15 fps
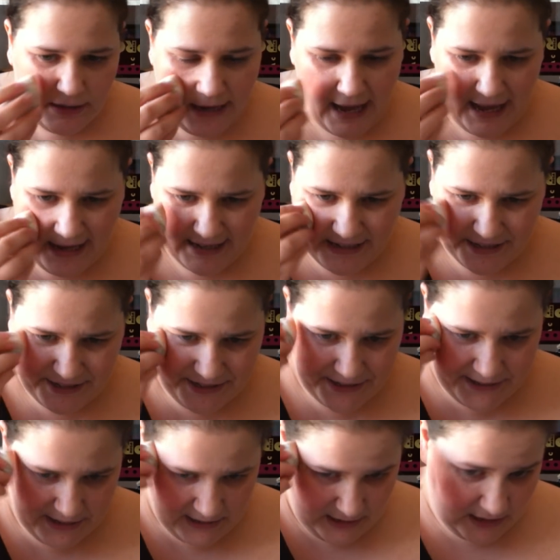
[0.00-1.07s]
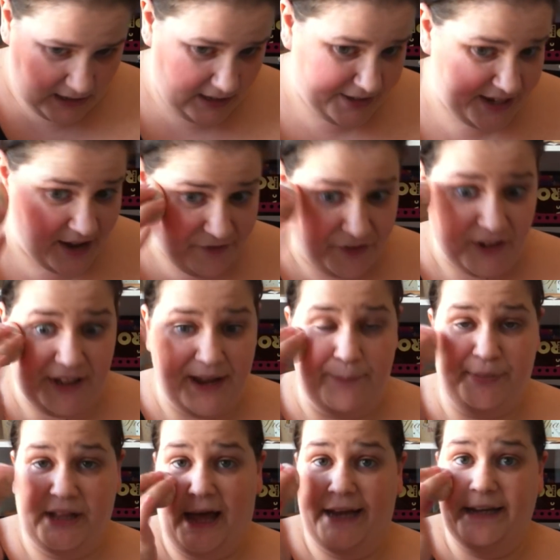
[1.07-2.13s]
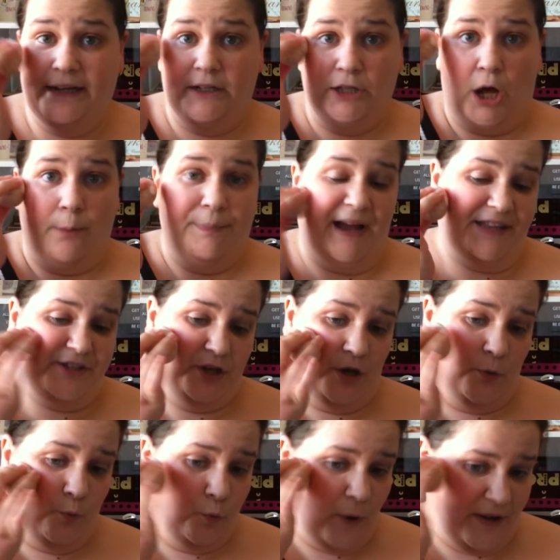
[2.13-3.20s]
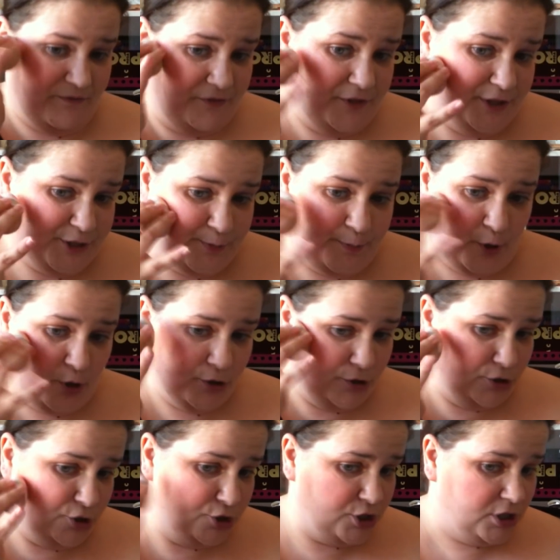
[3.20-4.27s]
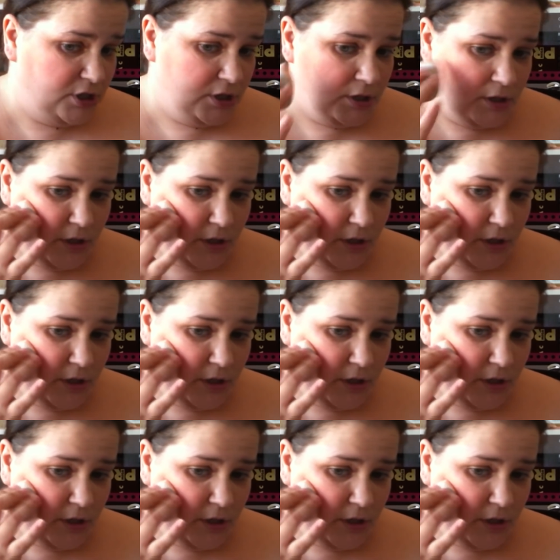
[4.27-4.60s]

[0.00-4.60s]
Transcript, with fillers: Yeah, it's definitely applying a lot better with the sponge.